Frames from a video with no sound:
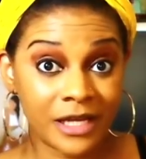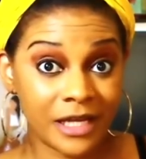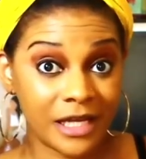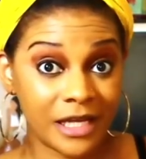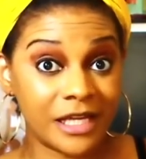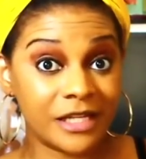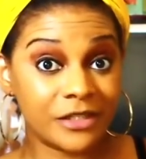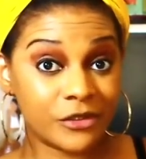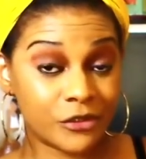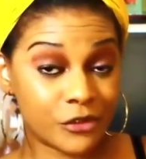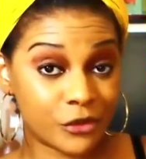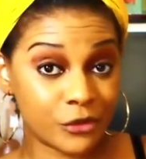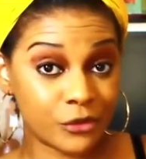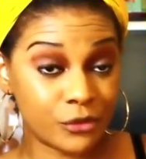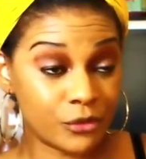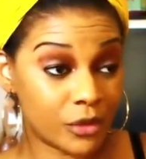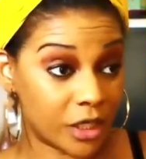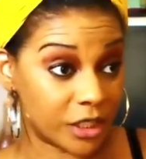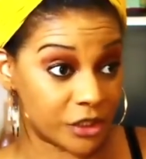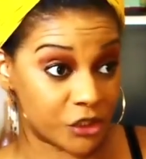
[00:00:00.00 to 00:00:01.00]

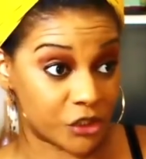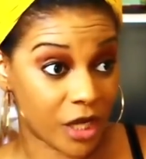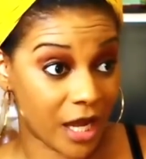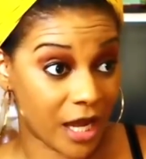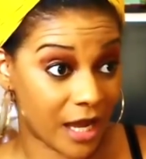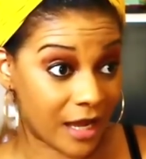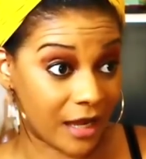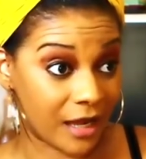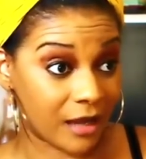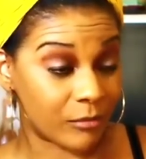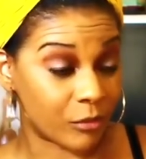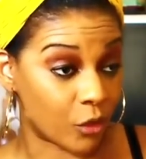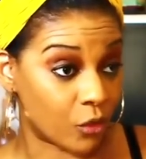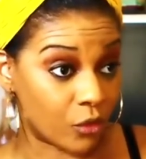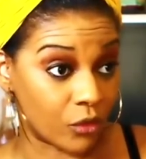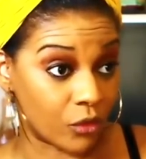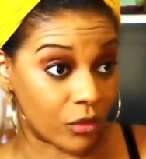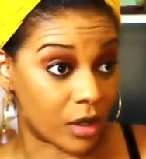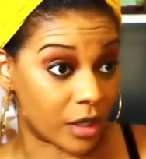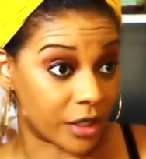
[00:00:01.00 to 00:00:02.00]
into a job
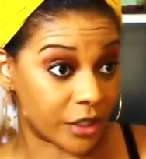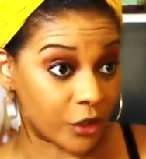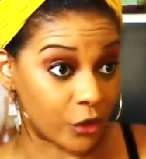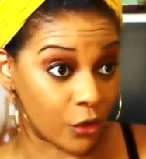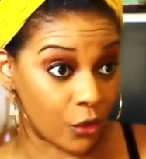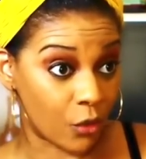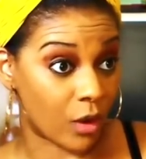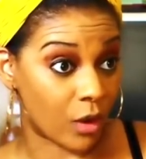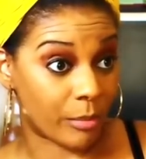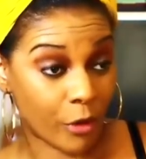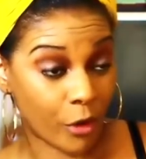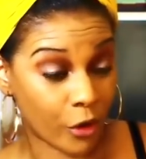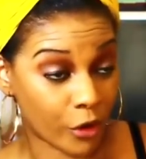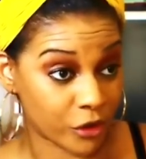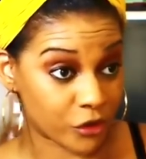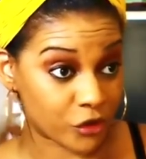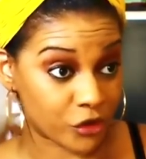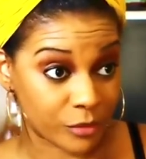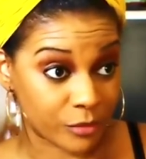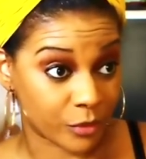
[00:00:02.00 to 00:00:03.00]
or, you know, a
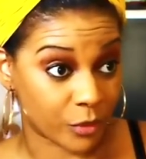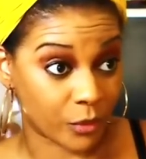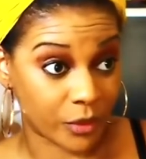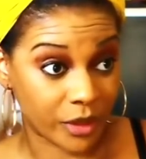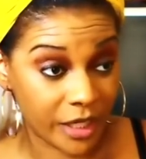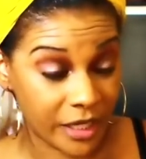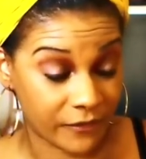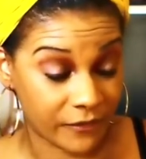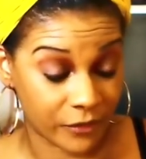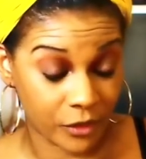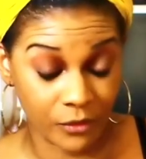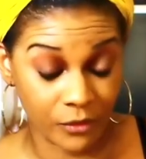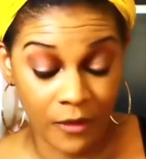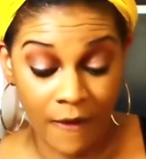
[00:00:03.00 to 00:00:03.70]
partnership or what have you,